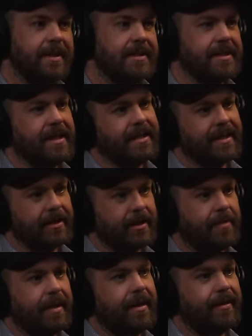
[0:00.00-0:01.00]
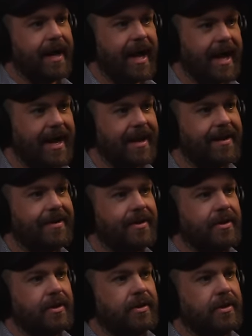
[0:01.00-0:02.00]
minutes later they'll come out hey
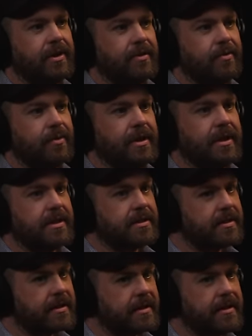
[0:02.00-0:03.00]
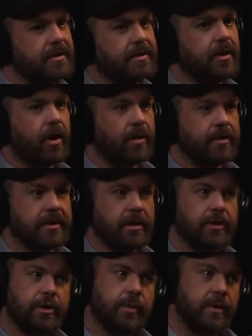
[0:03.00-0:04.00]
you know he's he's not he's
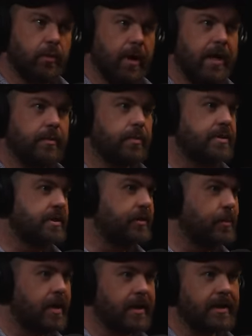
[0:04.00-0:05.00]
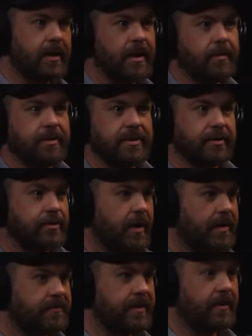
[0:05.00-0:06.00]
not doing great we're still working on him we're still
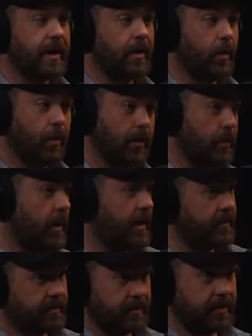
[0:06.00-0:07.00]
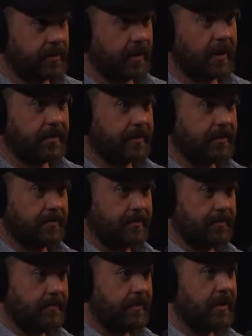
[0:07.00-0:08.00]
trying to figure out all the while that this child is
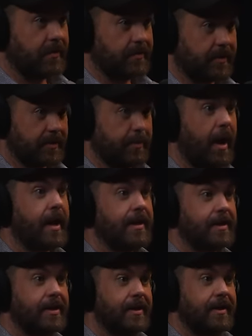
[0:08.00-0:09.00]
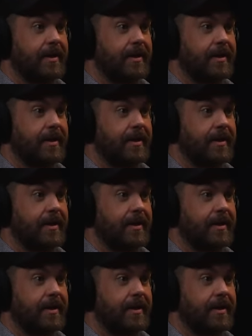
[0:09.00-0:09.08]
you know expired